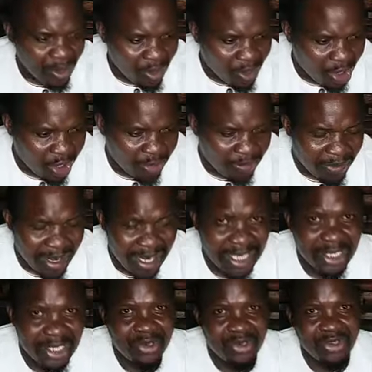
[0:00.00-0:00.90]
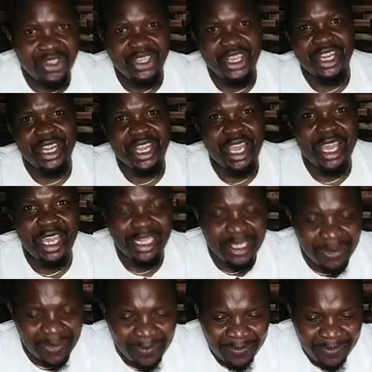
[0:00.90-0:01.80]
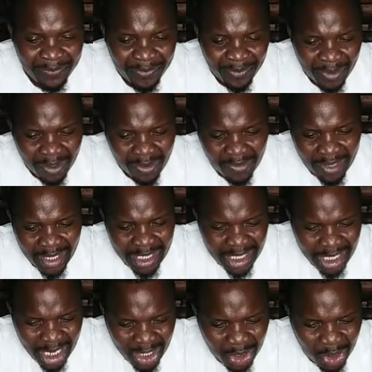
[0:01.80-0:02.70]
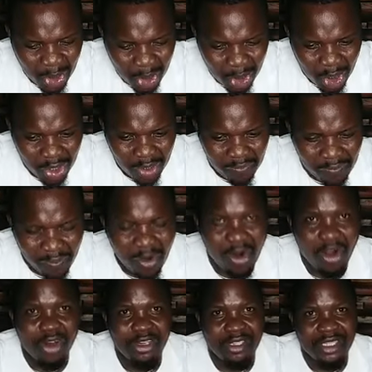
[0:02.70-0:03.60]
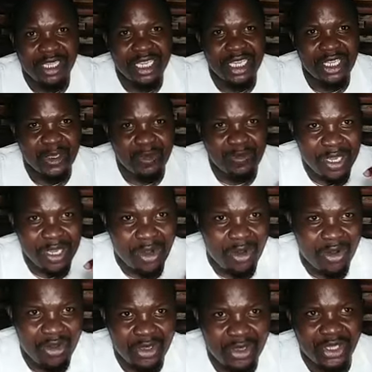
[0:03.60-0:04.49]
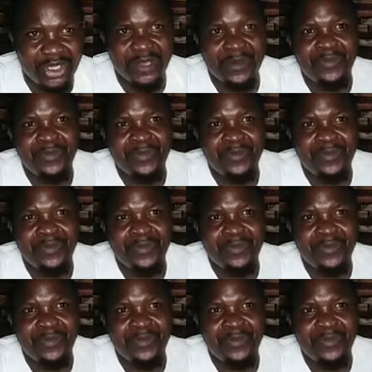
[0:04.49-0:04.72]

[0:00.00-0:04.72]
God bless you, Jerry Enny. We thank you, Lord, for all this because